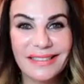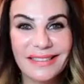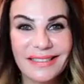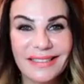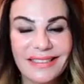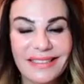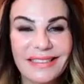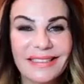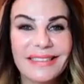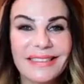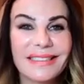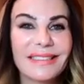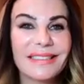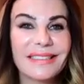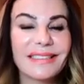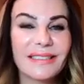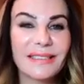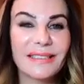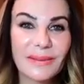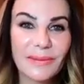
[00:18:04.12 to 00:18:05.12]

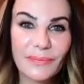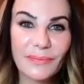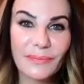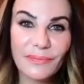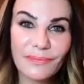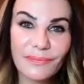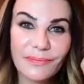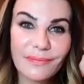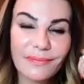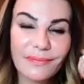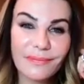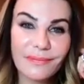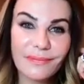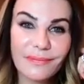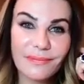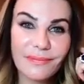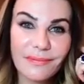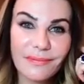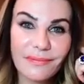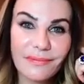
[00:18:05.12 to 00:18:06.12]

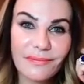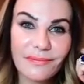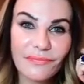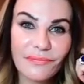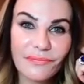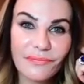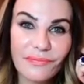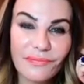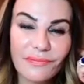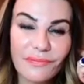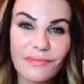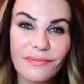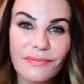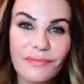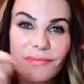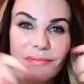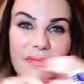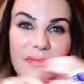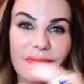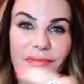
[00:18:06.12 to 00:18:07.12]

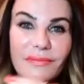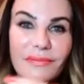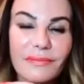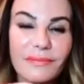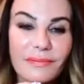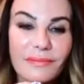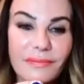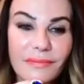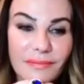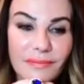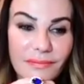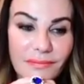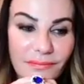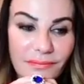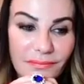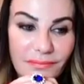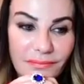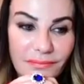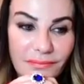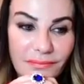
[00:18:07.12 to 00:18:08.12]

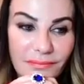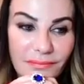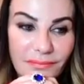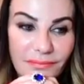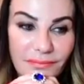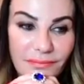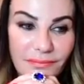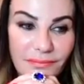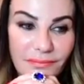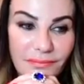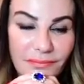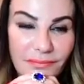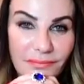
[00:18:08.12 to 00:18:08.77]
This person isn't speaking.